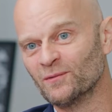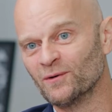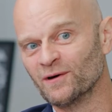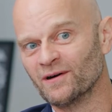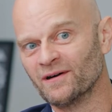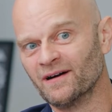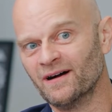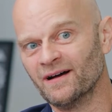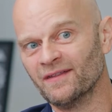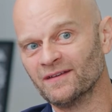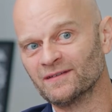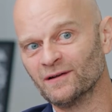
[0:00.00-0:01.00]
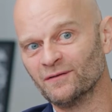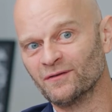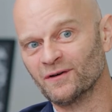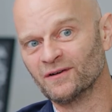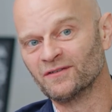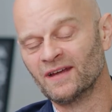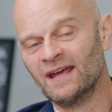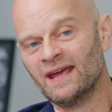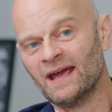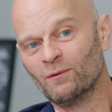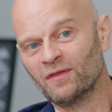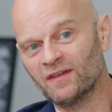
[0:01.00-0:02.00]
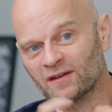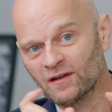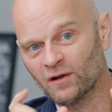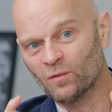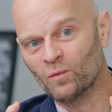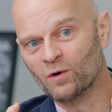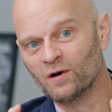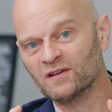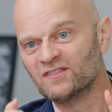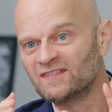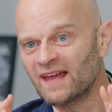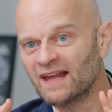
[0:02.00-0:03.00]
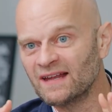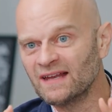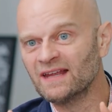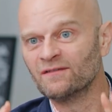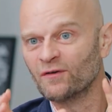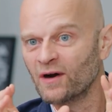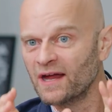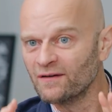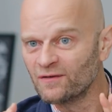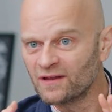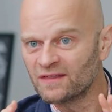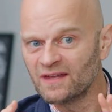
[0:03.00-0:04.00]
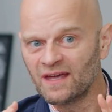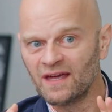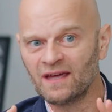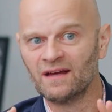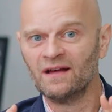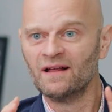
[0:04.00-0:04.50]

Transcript: it were, this little verse, with this little word standing in for everything